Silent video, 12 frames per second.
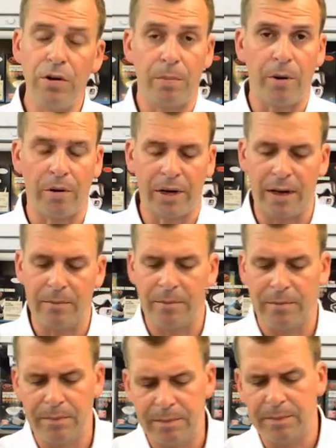pocket,
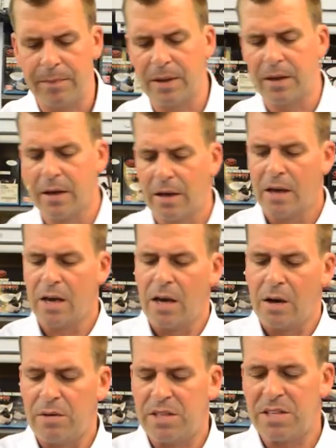
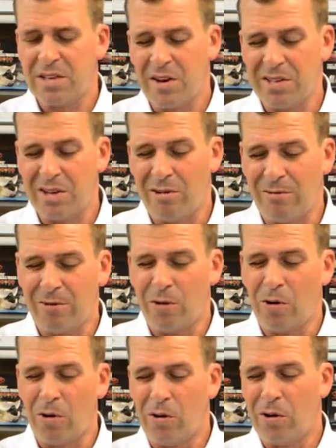which is ideal
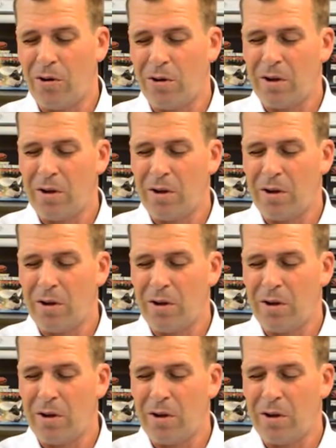for